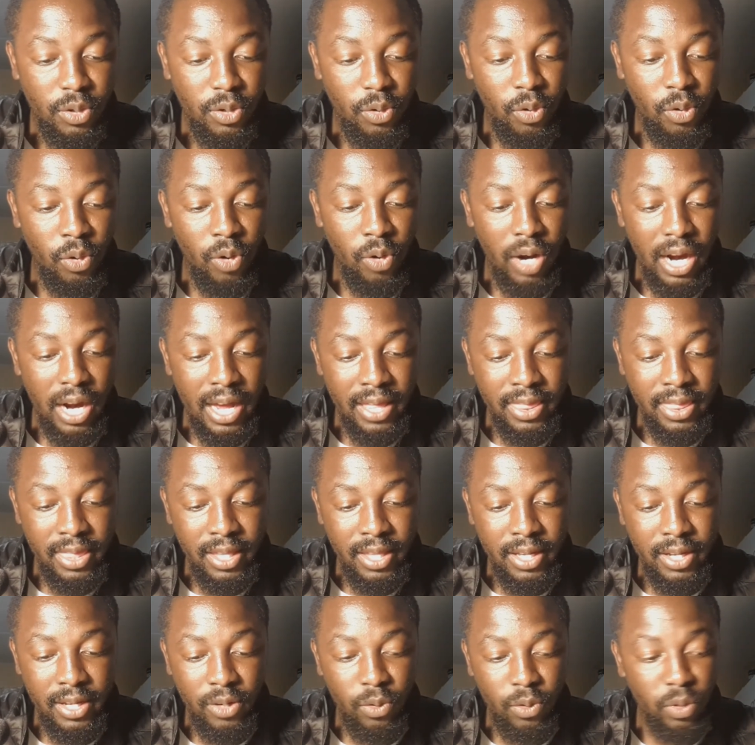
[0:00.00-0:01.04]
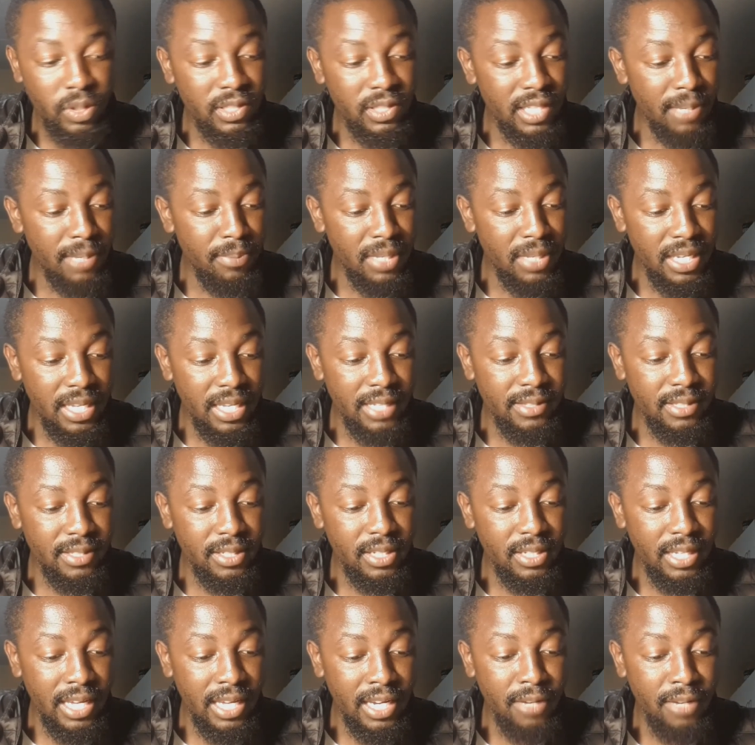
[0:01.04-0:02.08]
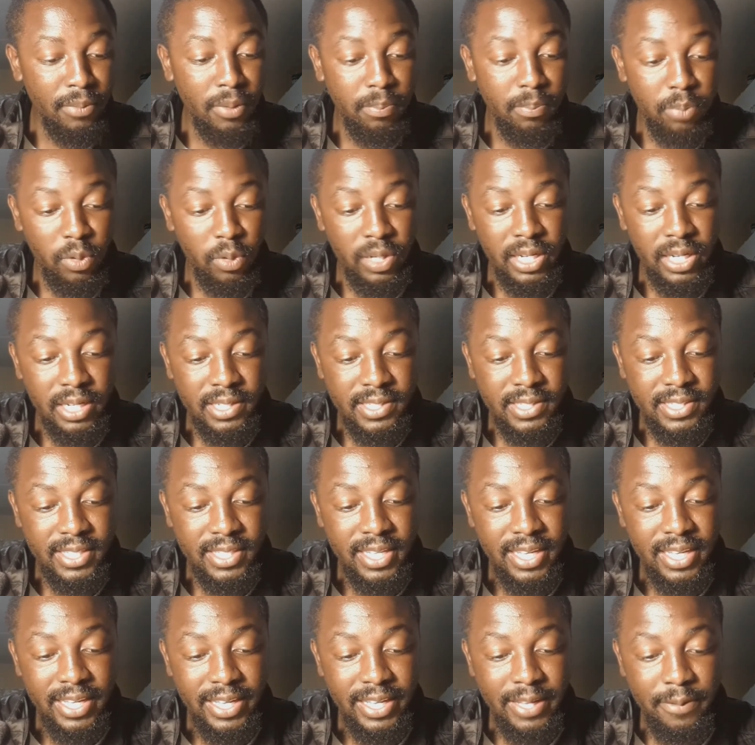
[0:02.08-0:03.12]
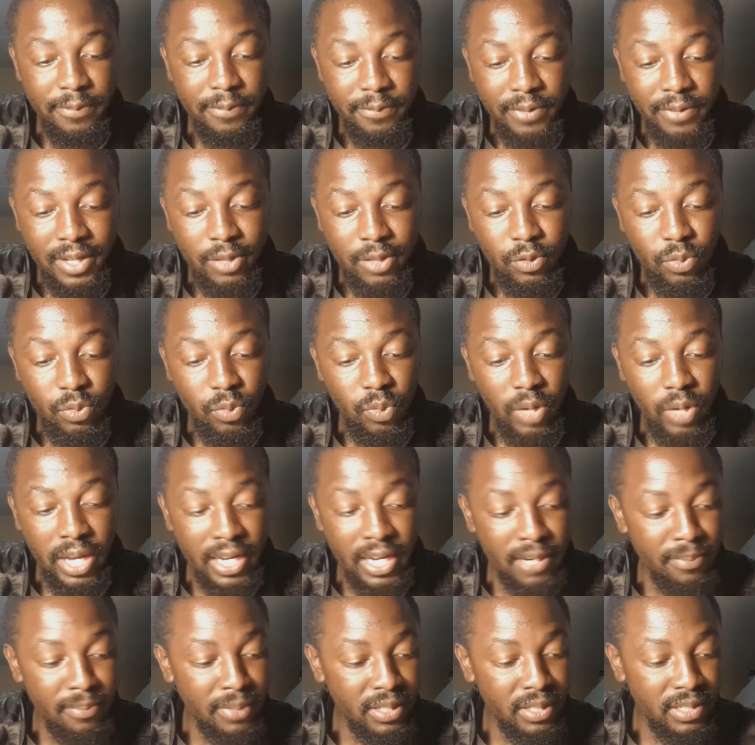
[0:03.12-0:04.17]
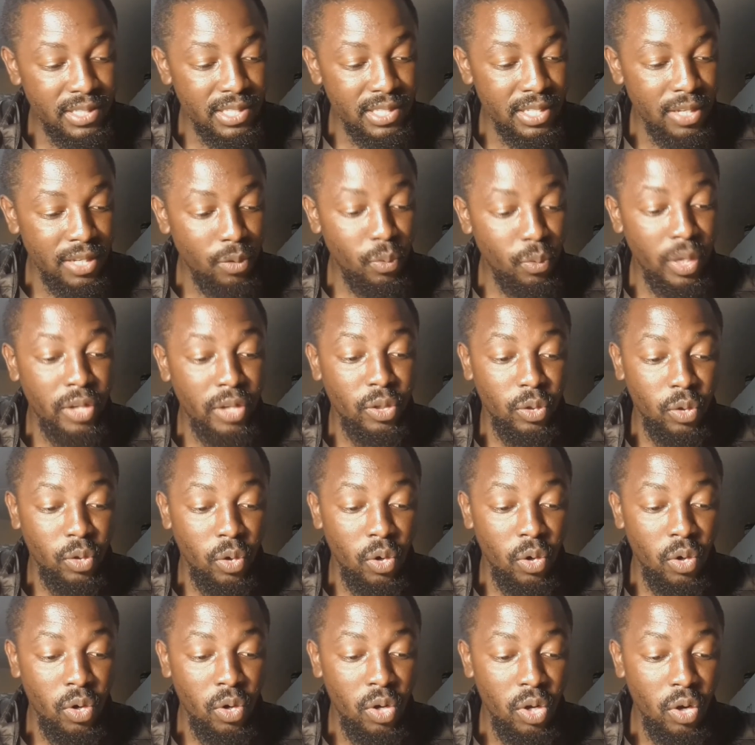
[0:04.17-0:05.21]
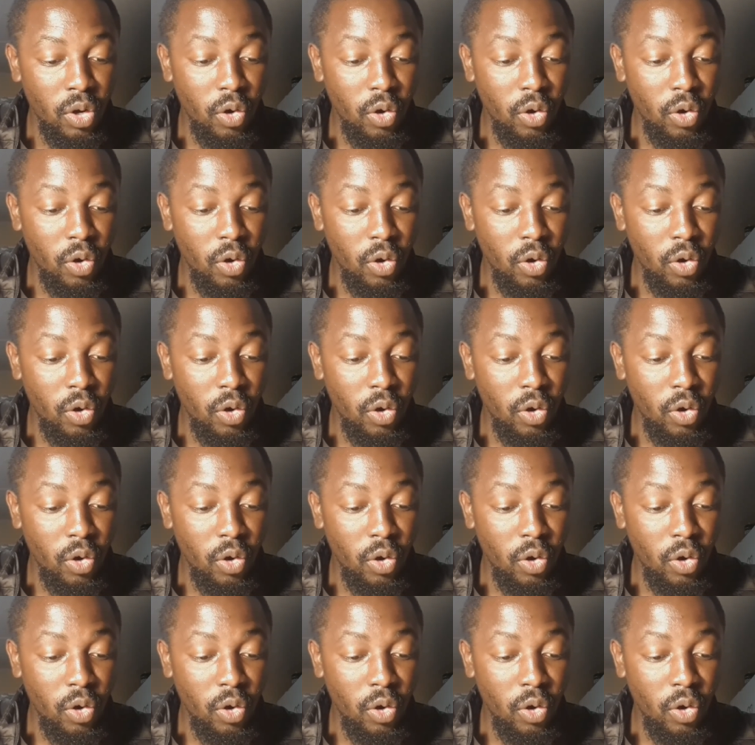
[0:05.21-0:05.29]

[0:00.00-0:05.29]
or other contaminated animal products if fed to animals when raw